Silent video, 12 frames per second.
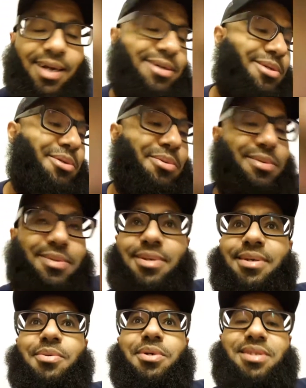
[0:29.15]
I don't know,
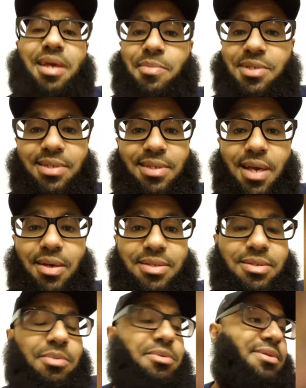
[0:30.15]
what time is it
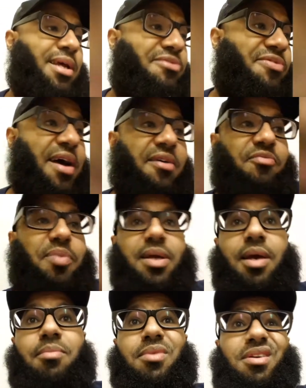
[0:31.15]
now? It's almost like 5
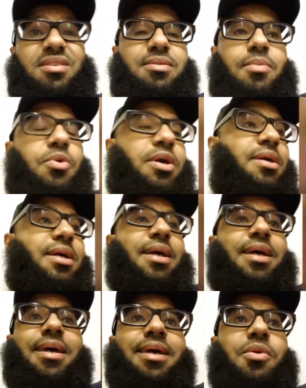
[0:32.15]
p.m. here somewhere
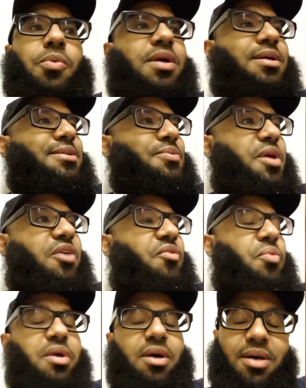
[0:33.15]
in the world,
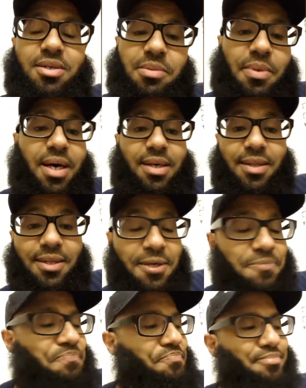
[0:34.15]
wherever we are,
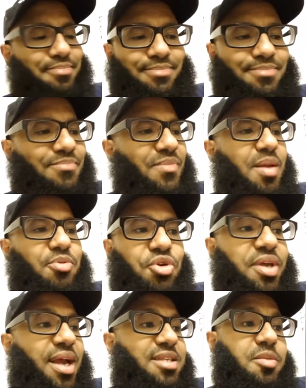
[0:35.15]
subhanallah.
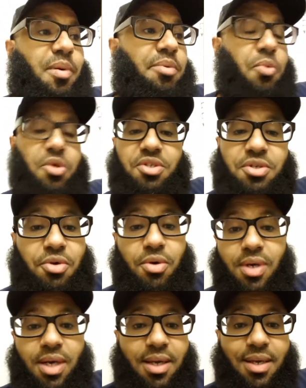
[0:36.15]
I'm sure you guys are probably watching
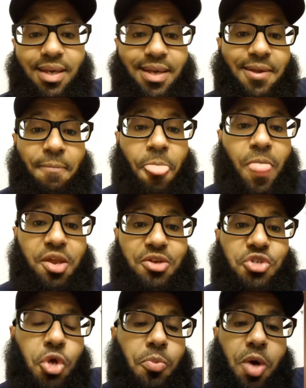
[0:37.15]
your
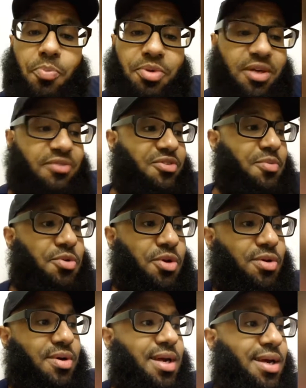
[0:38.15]
soap opera
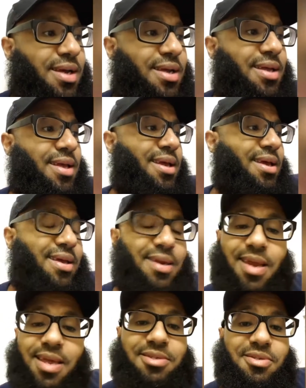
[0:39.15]
from your
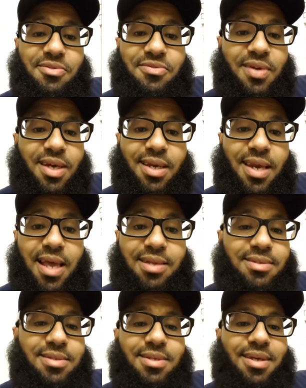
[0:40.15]
native
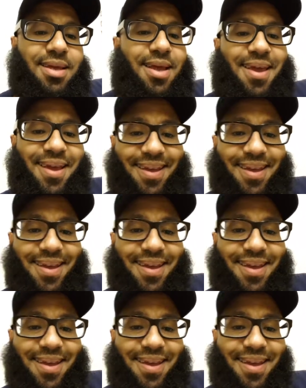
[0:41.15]
lands.